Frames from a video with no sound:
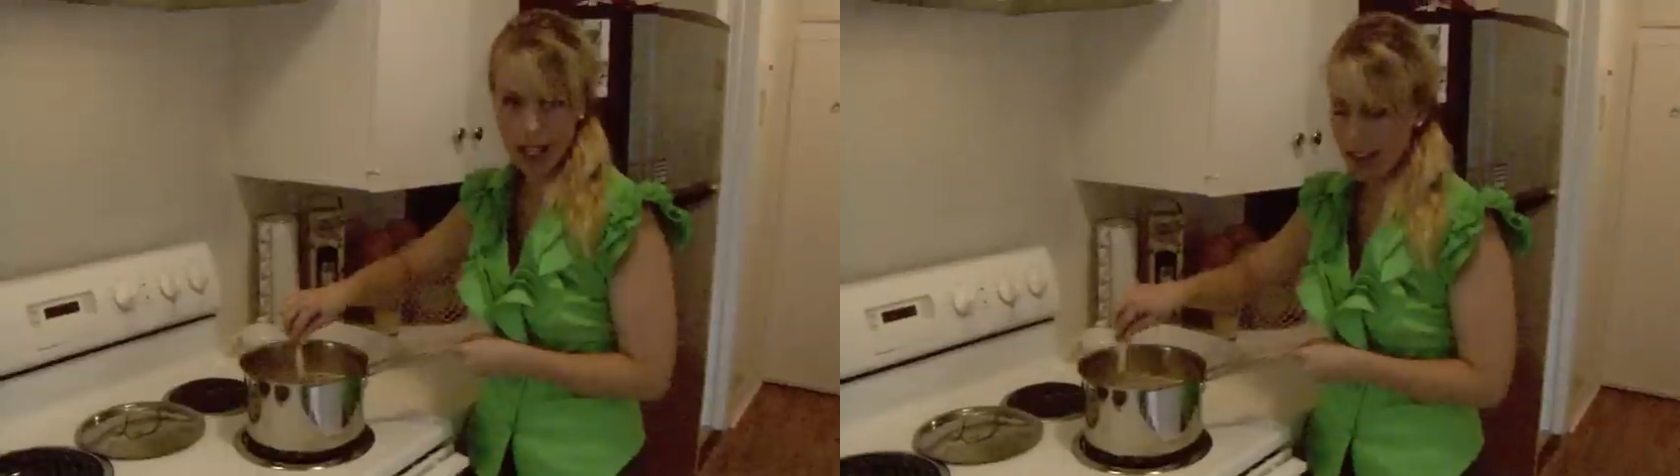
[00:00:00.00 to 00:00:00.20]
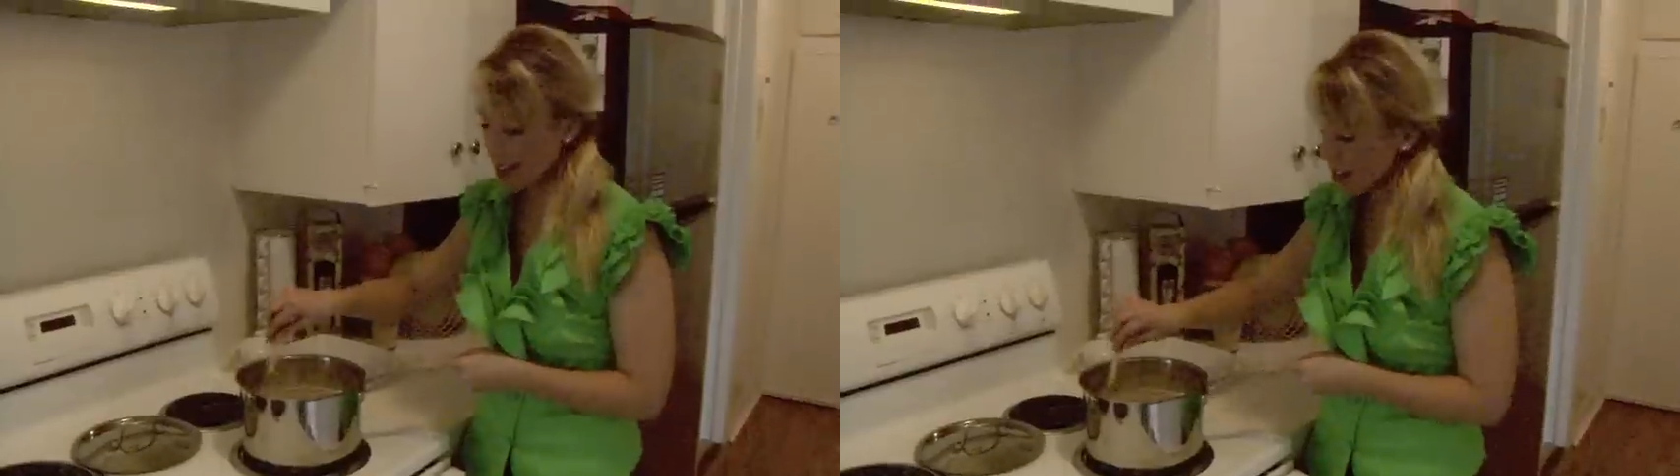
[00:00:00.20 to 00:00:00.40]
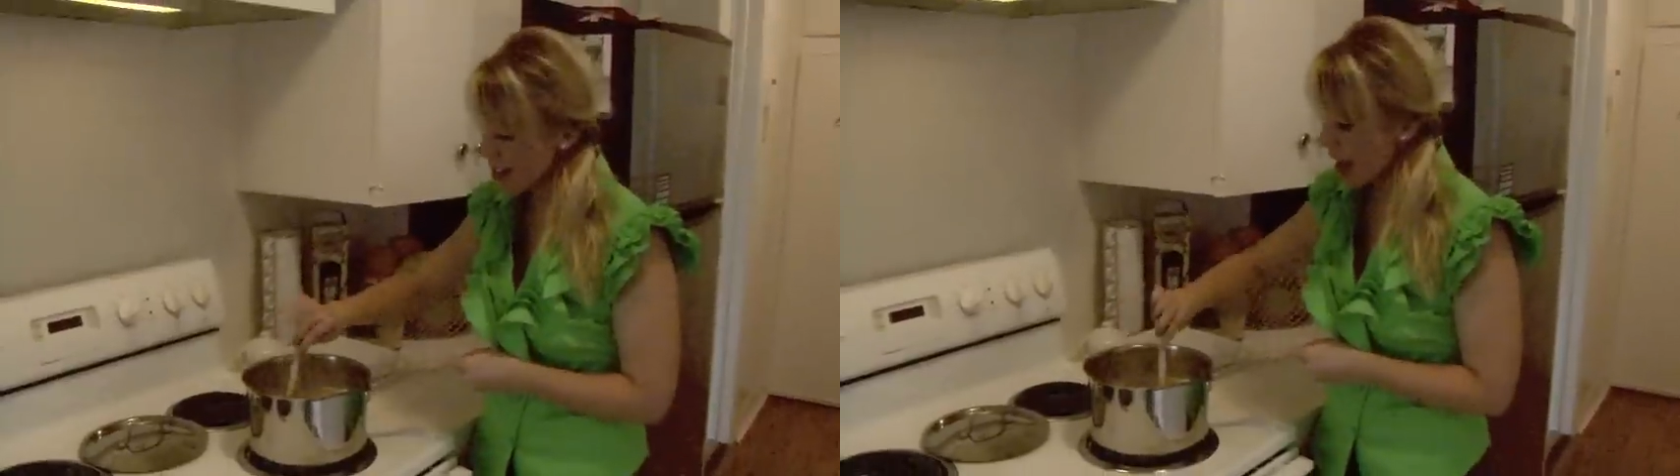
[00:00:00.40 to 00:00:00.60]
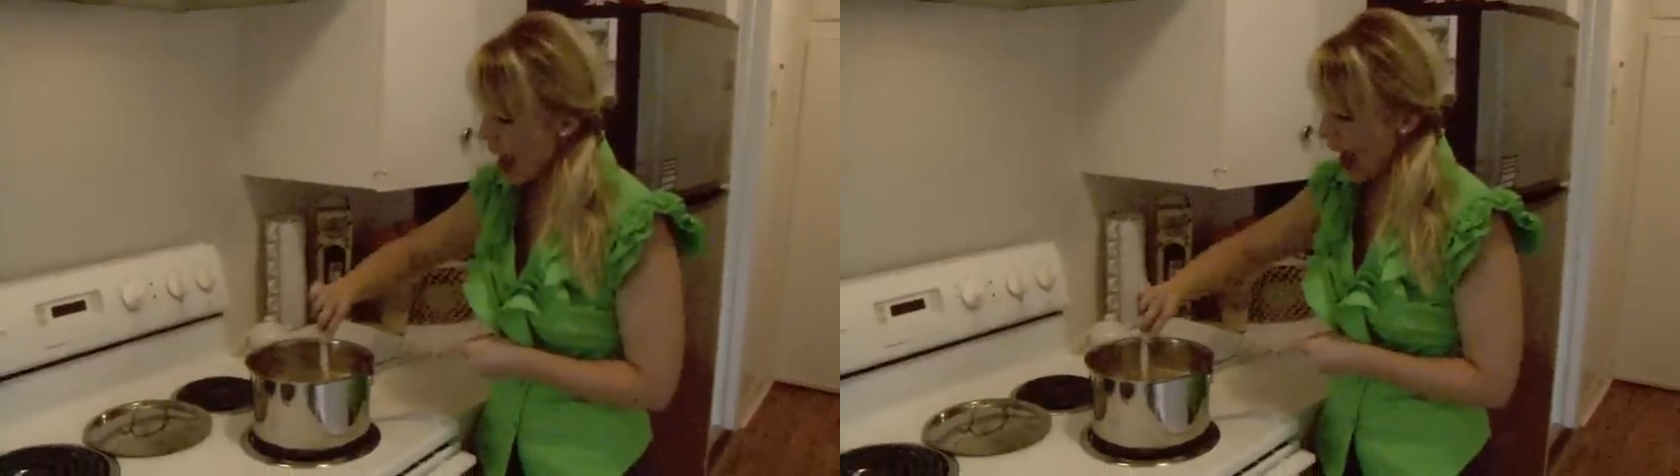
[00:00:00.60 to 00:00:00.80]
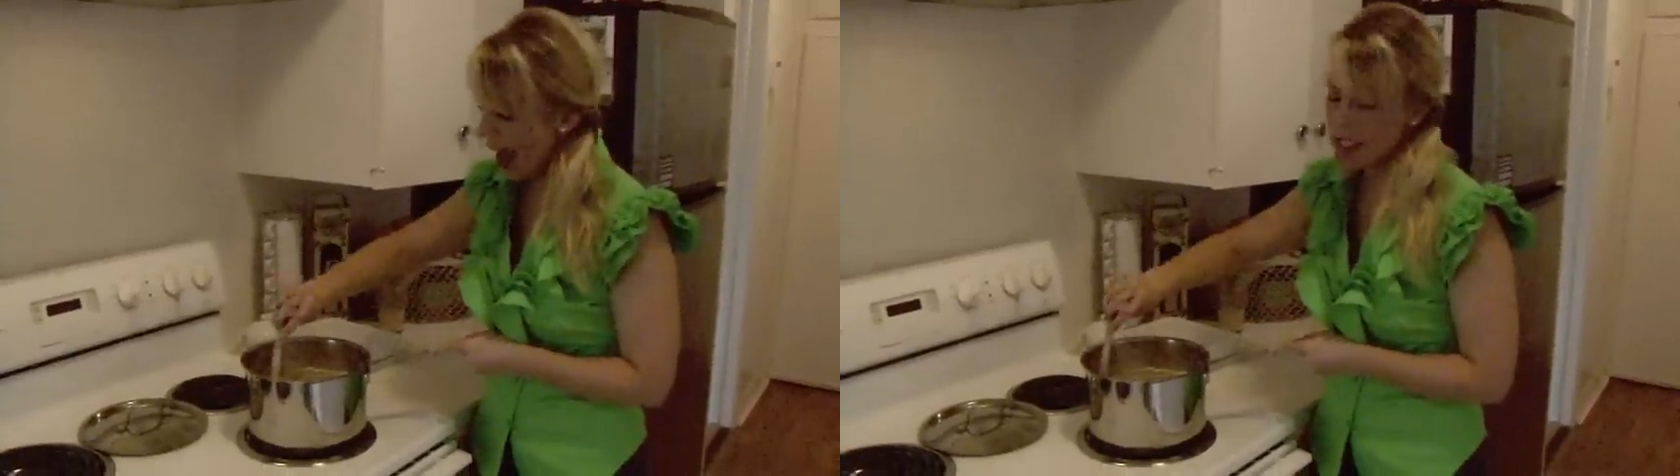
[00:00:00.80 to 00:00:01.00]
peas
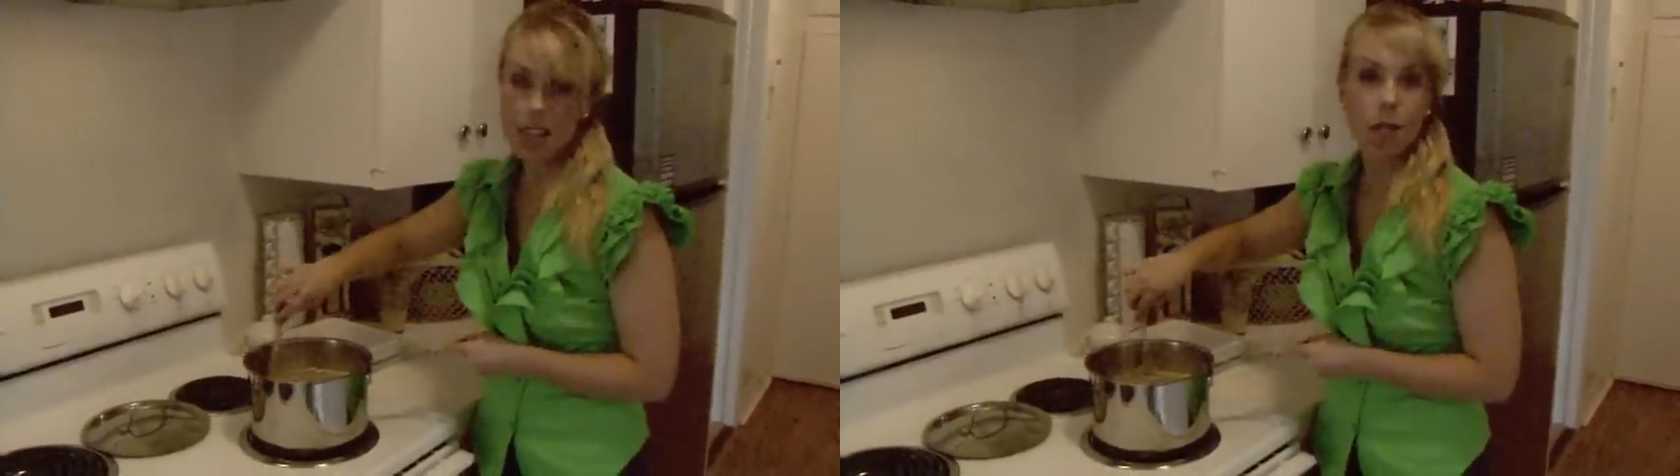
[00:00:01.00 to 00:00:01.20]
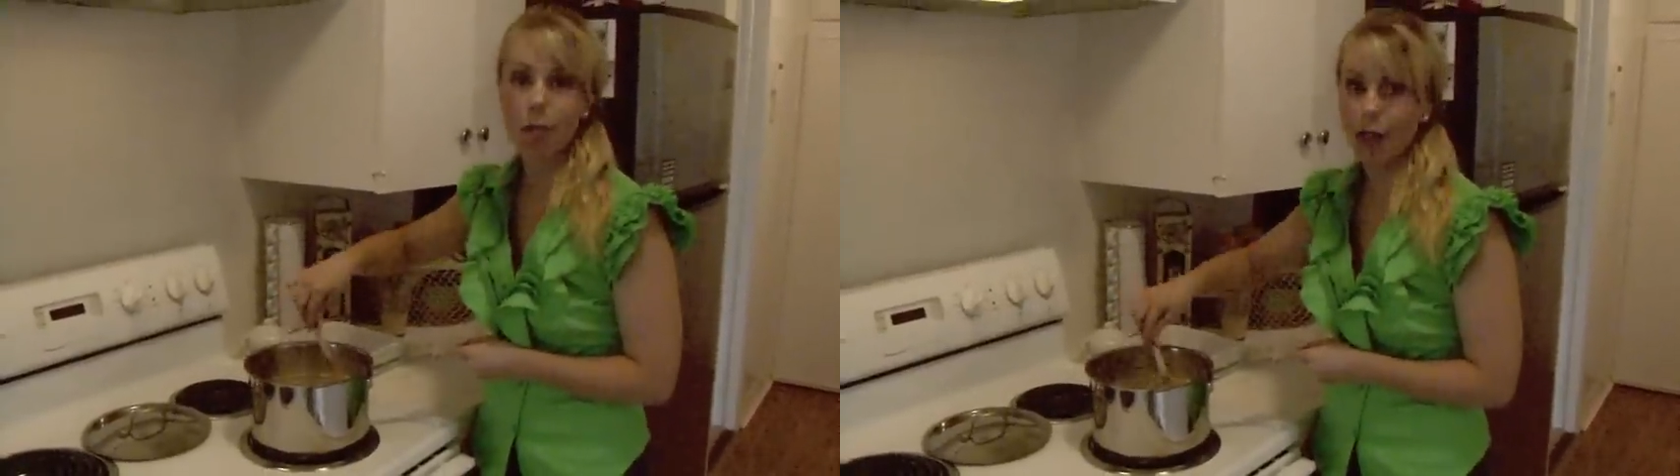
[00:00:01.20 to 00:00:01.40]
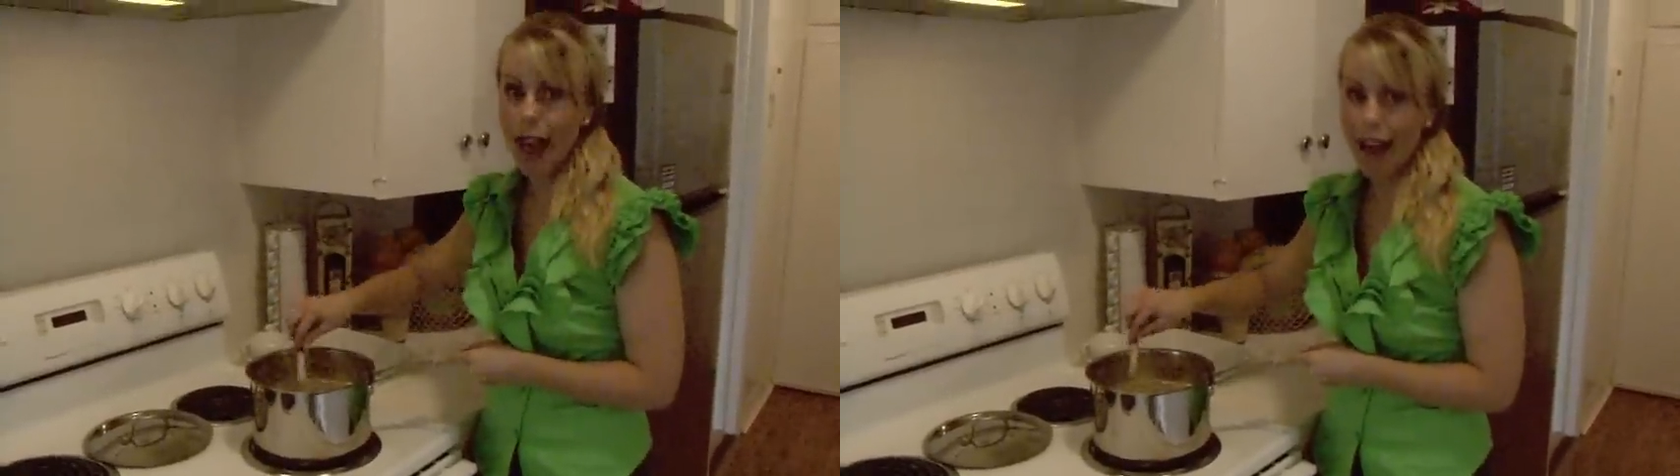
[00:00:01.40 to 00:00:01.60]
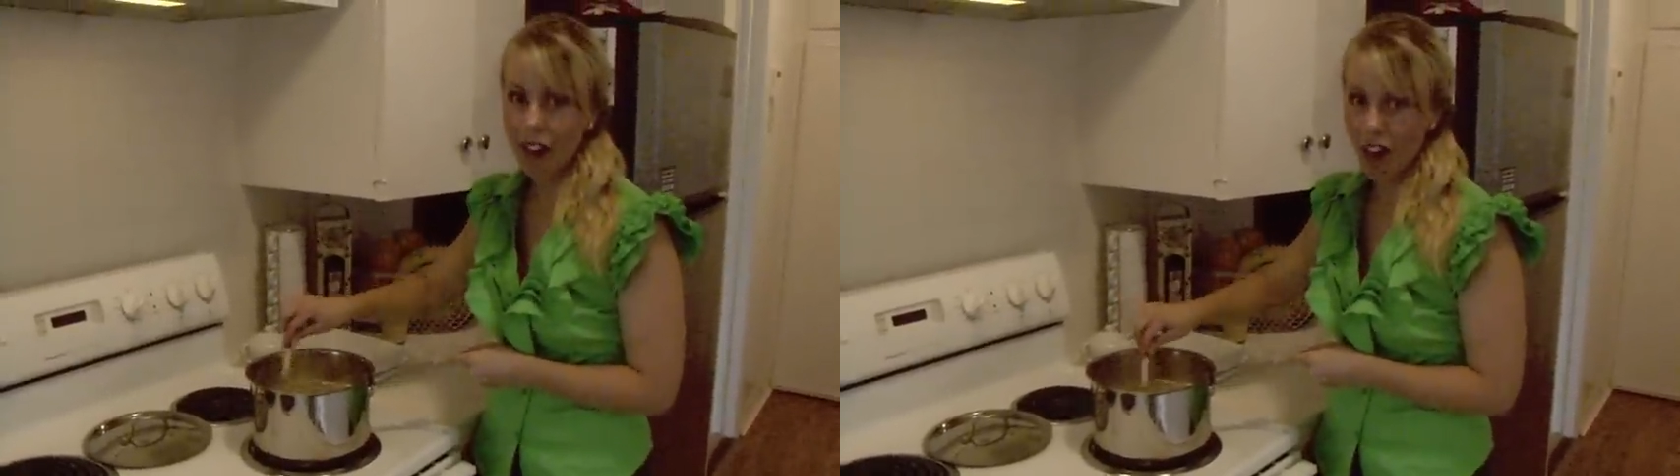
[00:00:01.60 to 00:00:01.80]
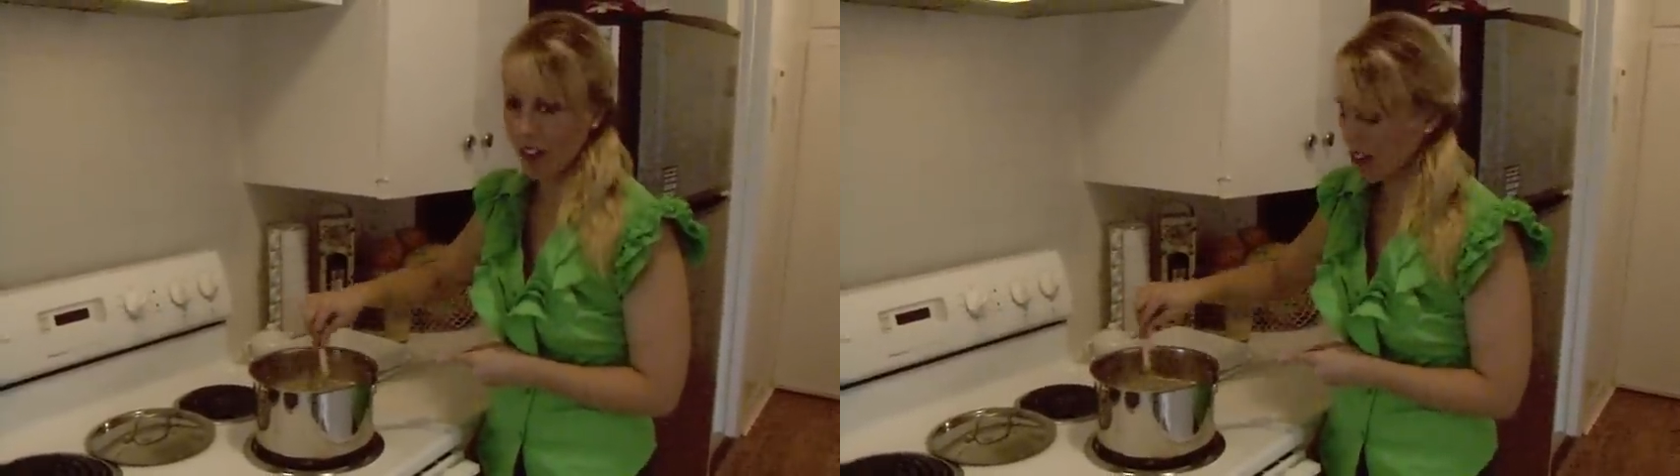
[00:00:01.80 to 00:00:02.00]
and some
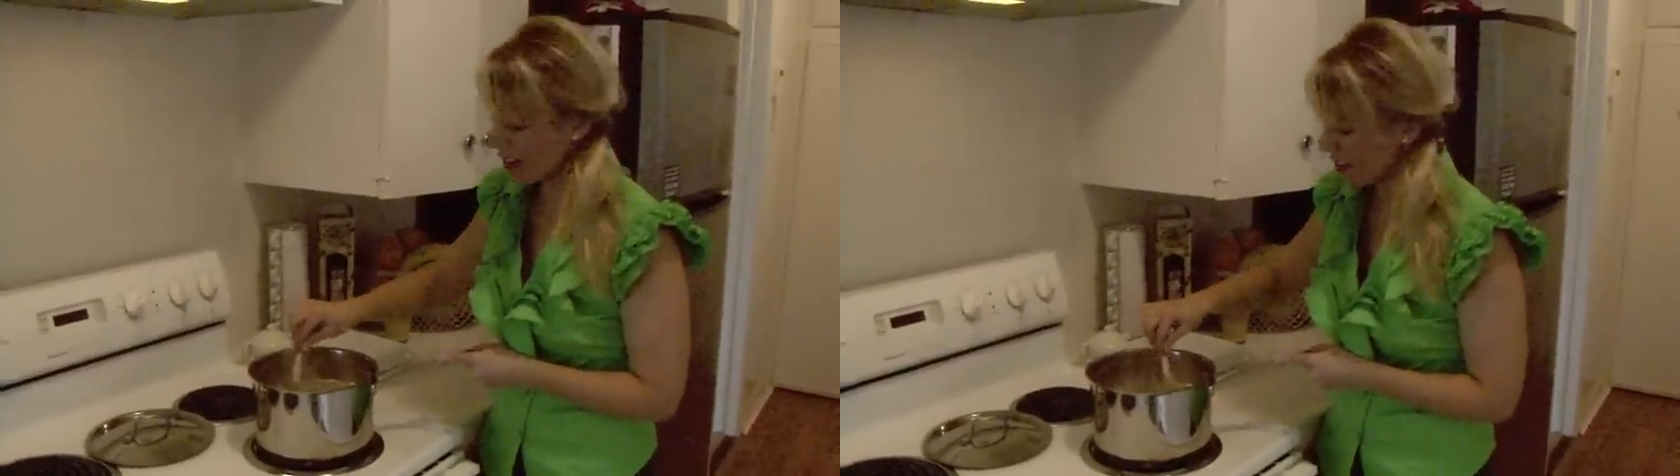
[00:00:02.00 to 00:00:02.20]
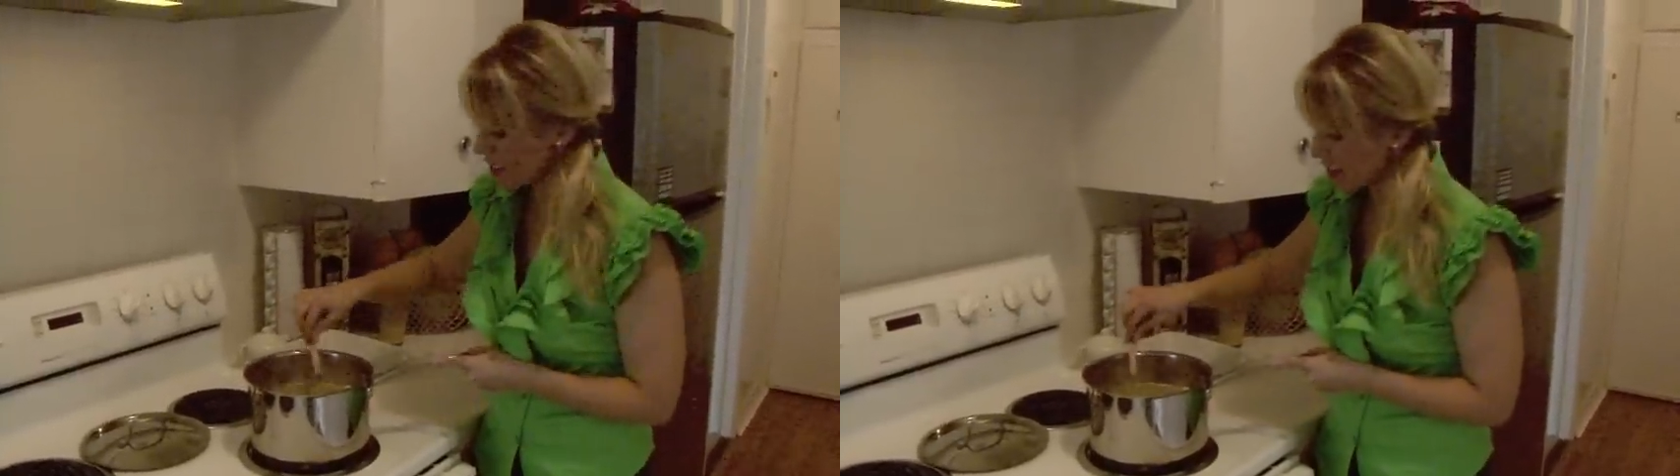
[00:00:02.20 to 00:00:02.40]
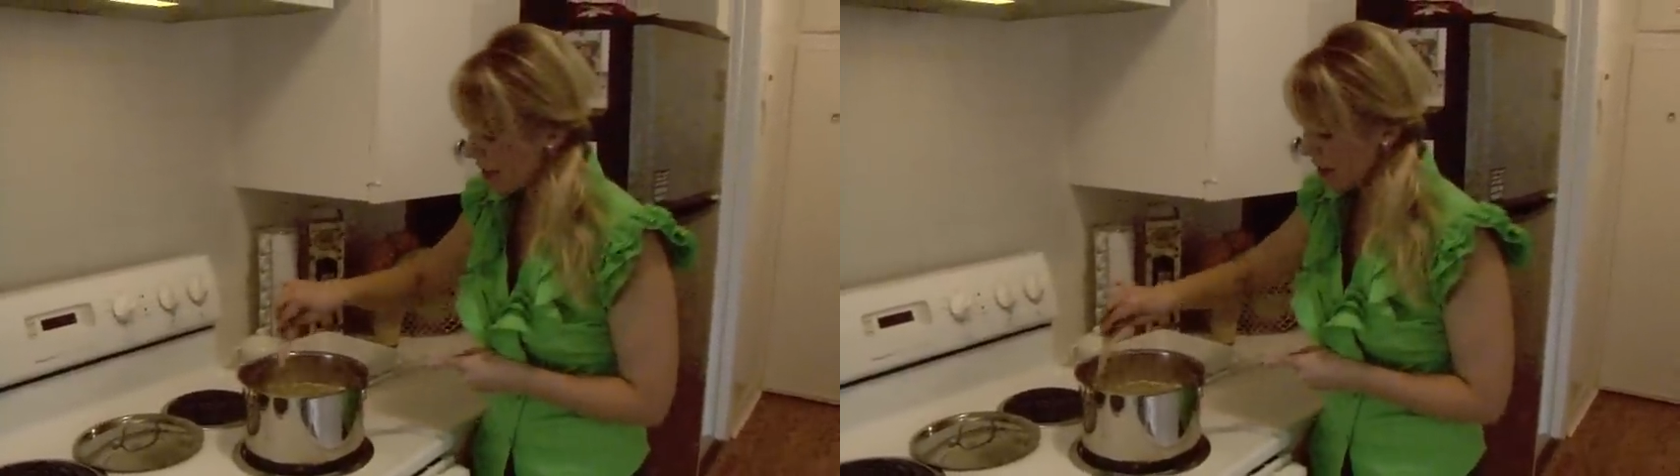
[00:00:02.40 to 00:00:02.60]
black olives.